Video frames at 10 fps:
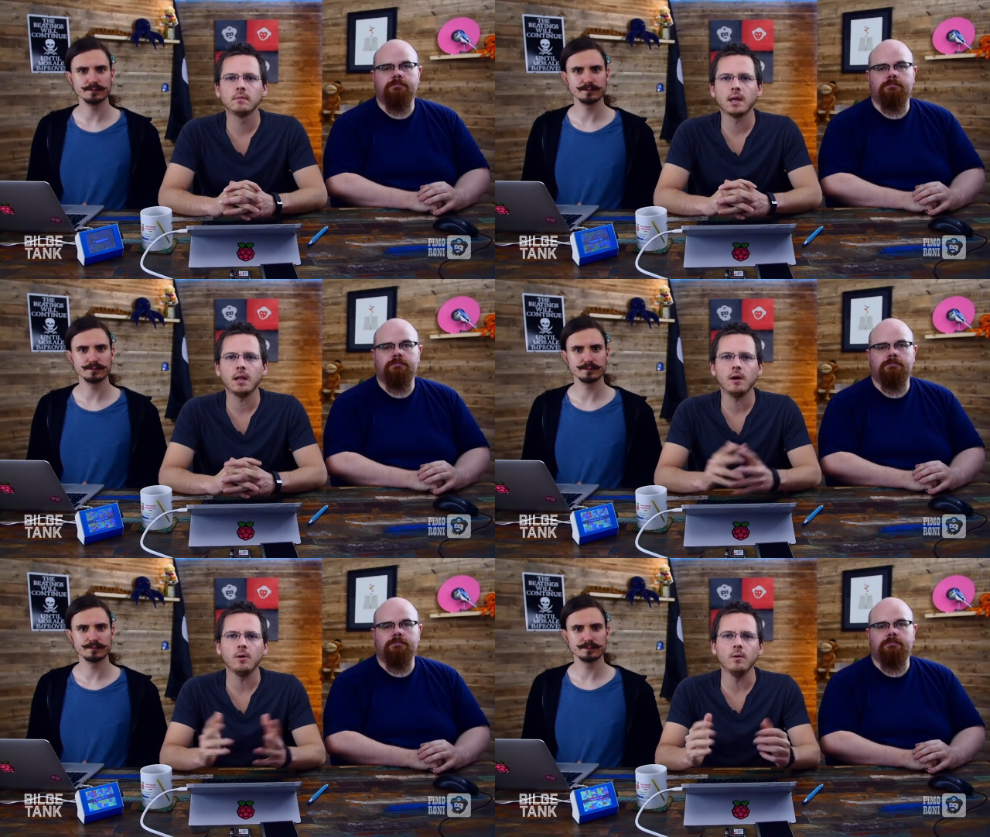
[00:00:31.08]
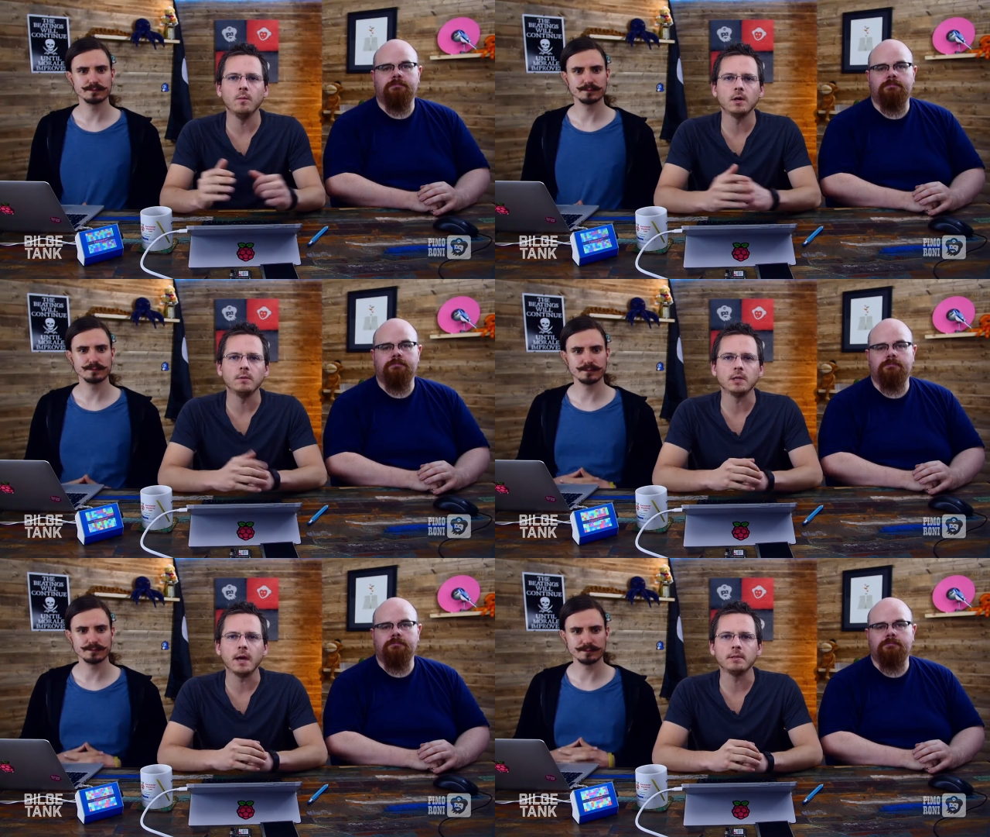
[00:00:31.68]
Speaker 1: Hello and
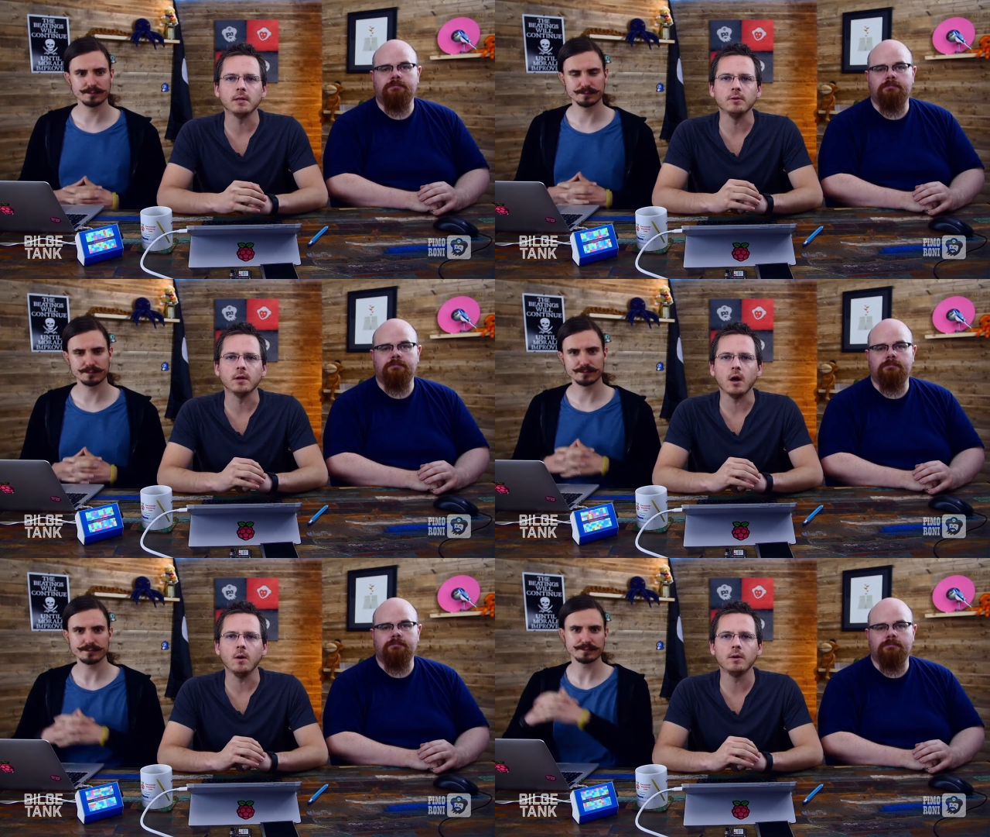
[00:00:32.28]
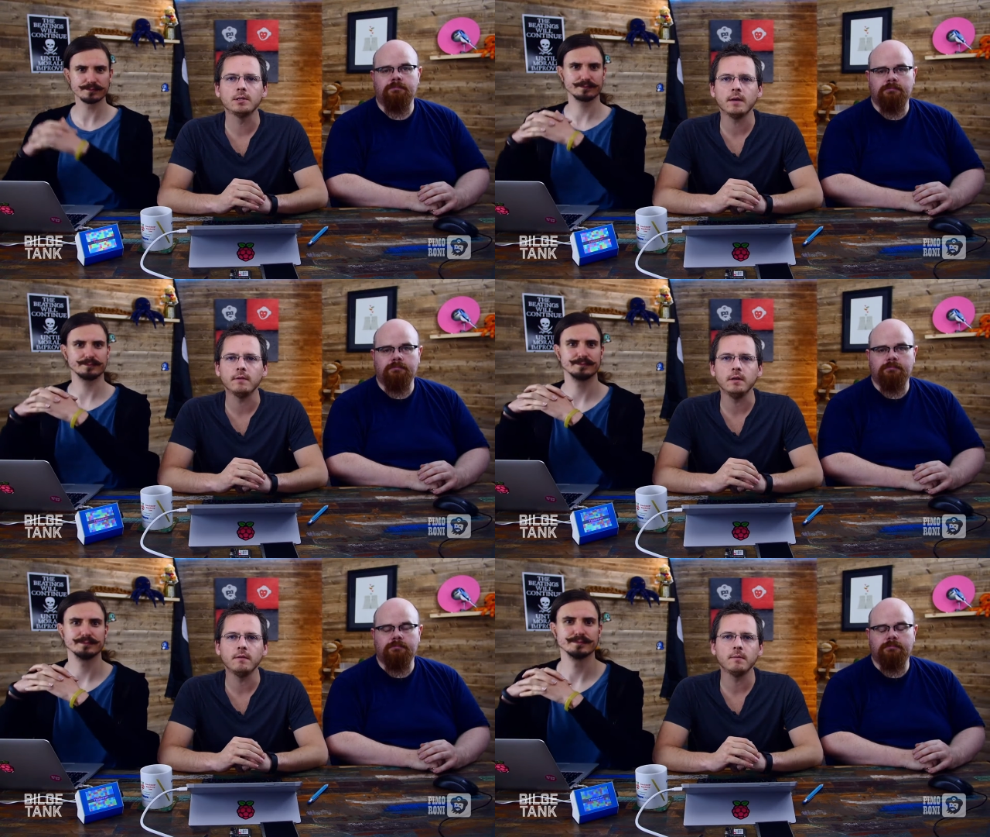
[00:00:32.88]
welcome to episode
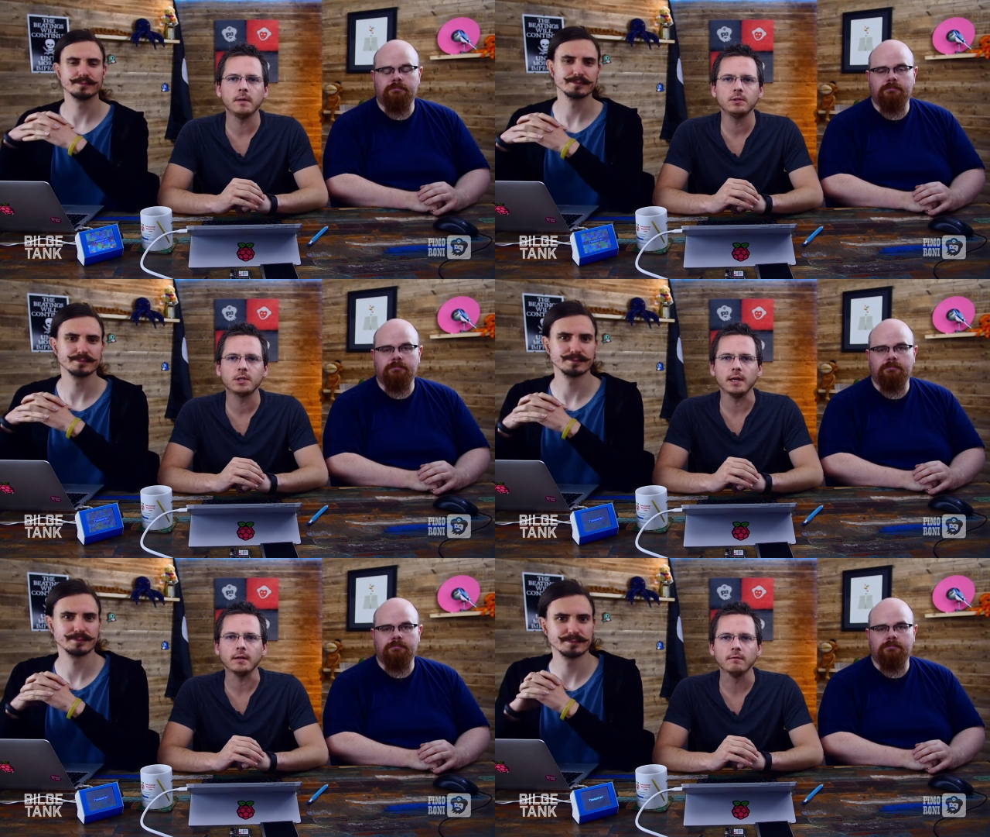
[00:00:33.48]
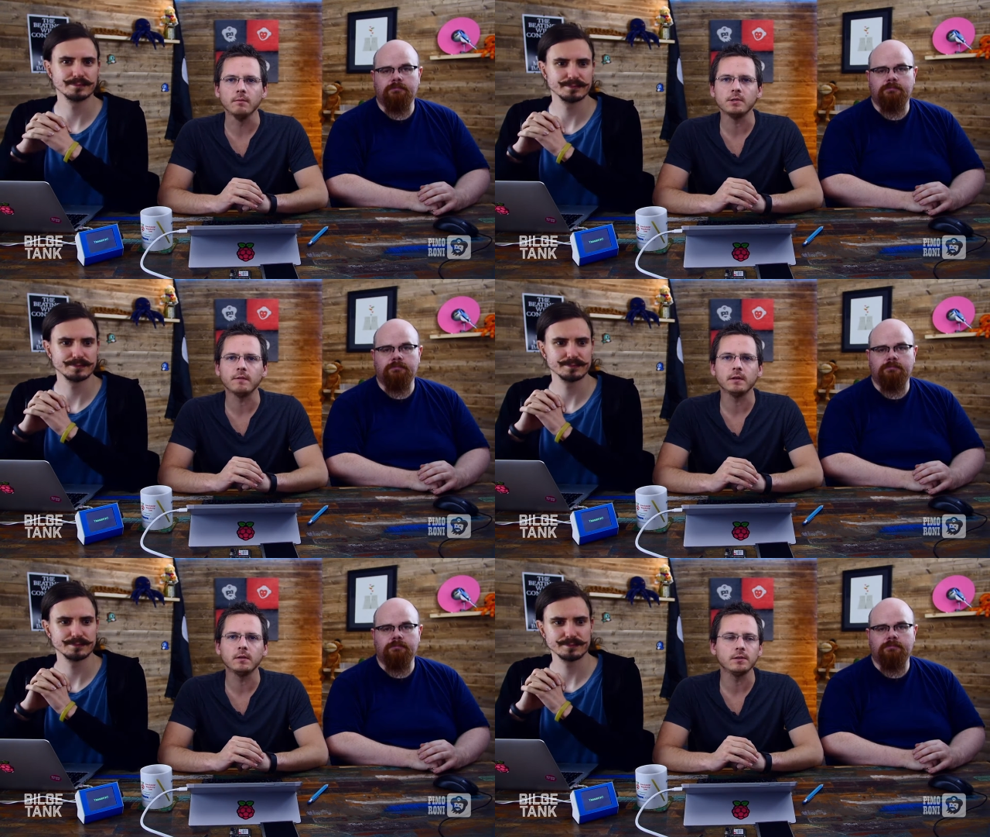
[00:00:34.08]
007 of The Bilge Tank from
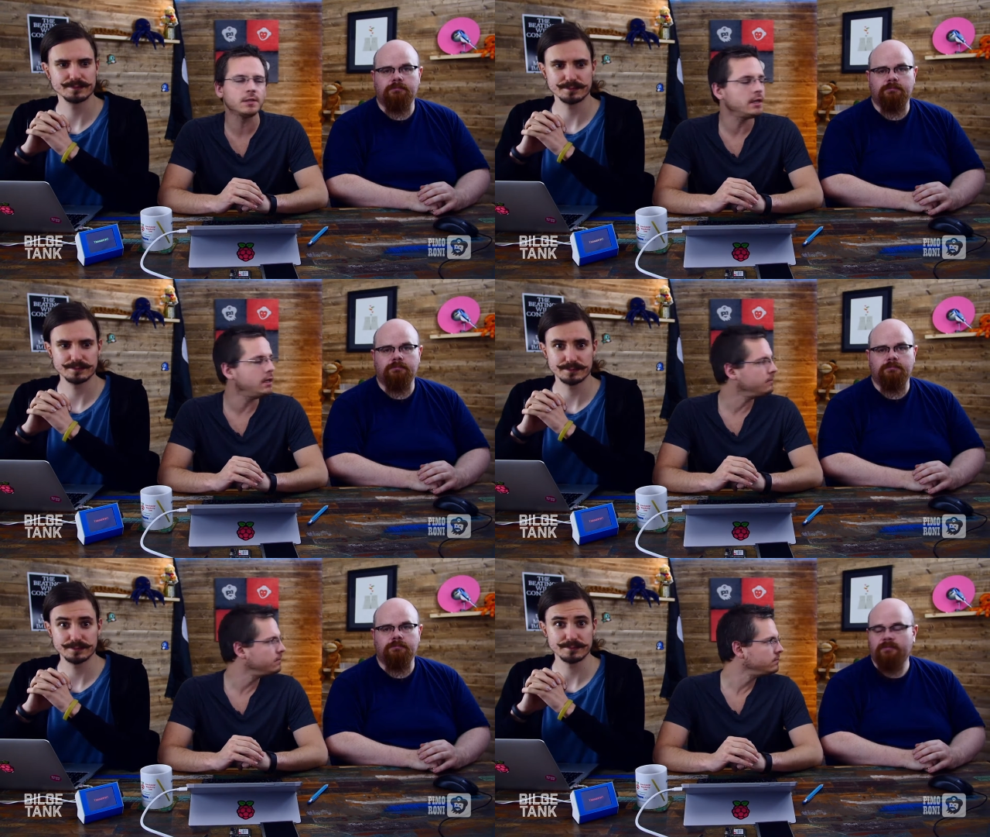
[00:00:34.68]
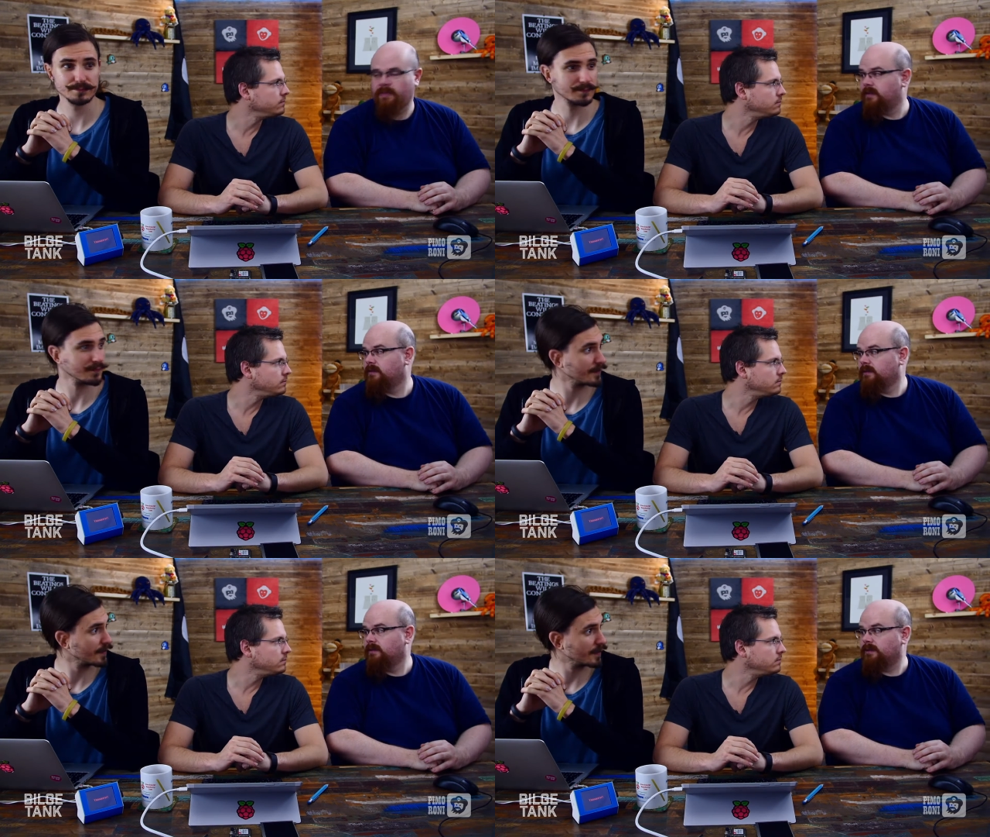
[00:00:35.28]
Sheffield on Sea.
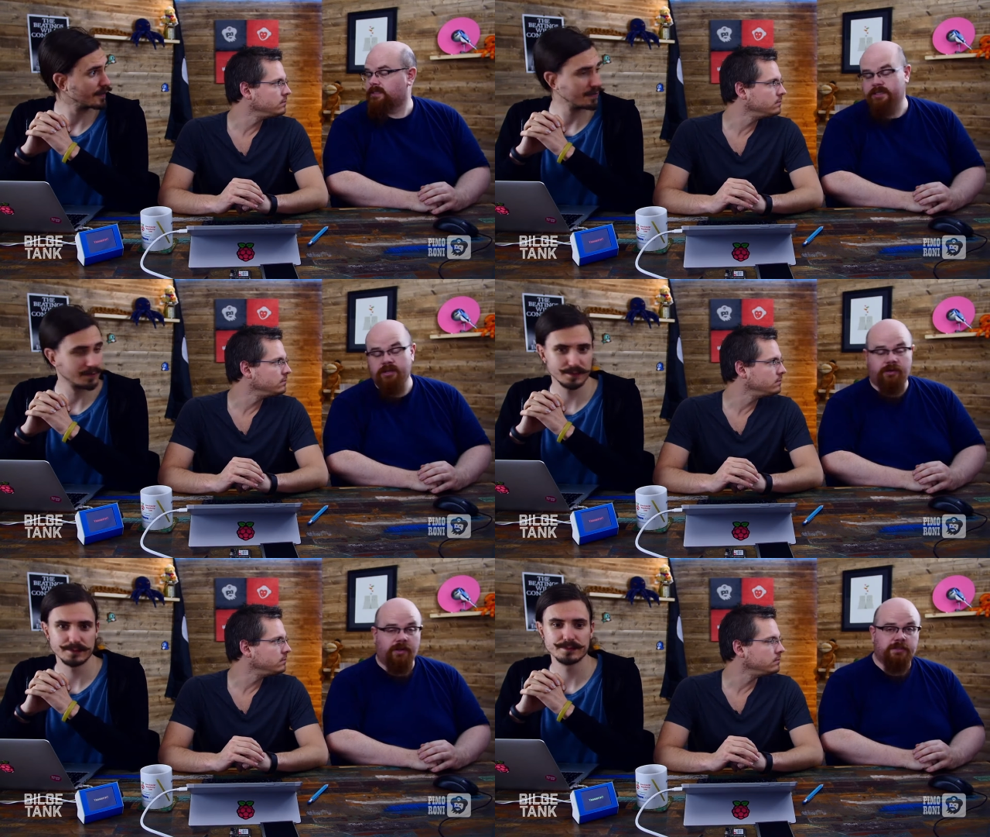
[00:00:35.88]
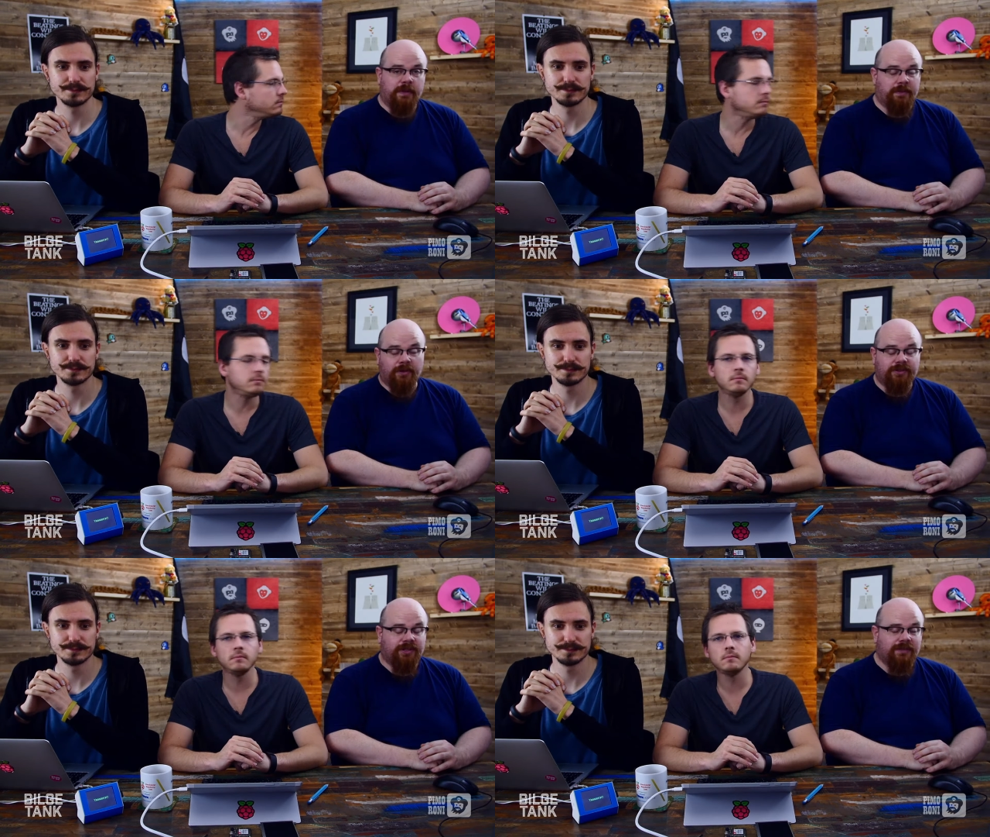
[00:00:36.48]
Speaker 2: This is not going to be
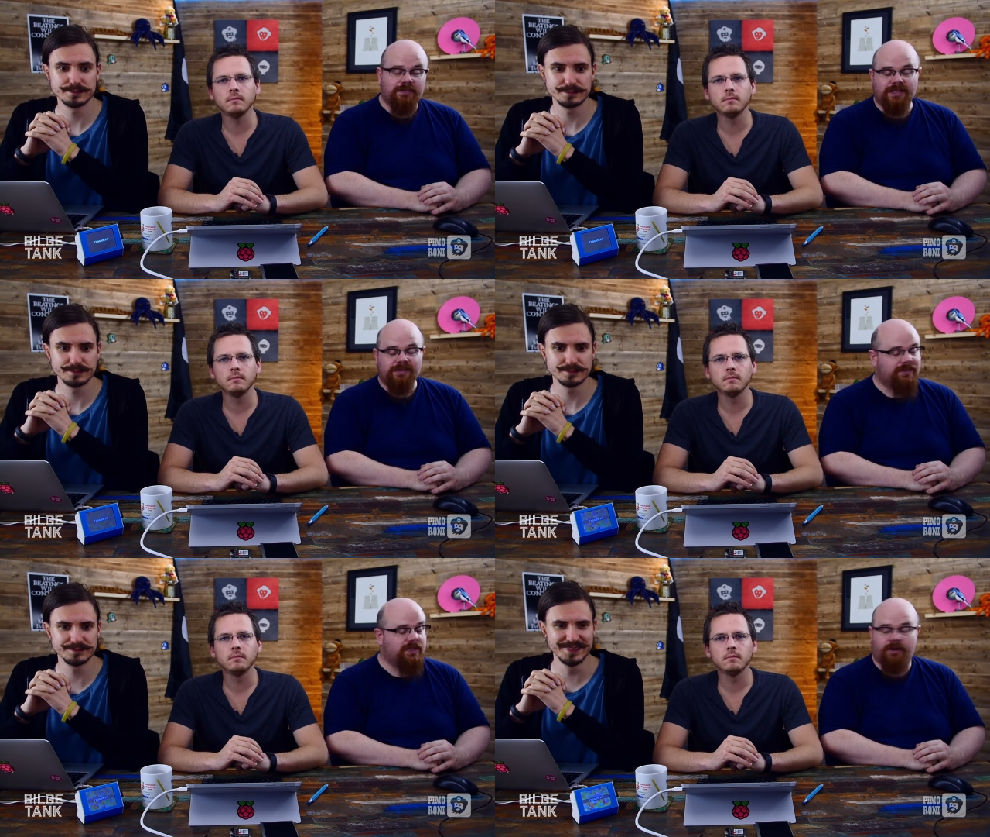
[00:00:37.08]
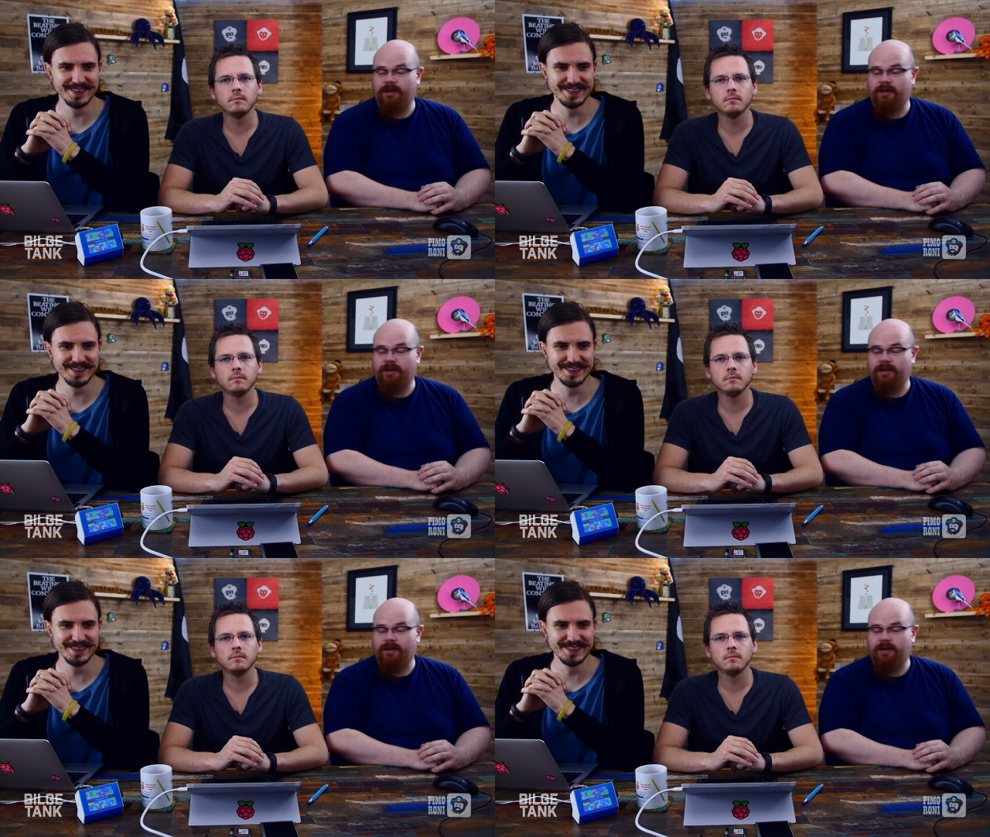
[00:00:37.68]
Bond themed. Sorry.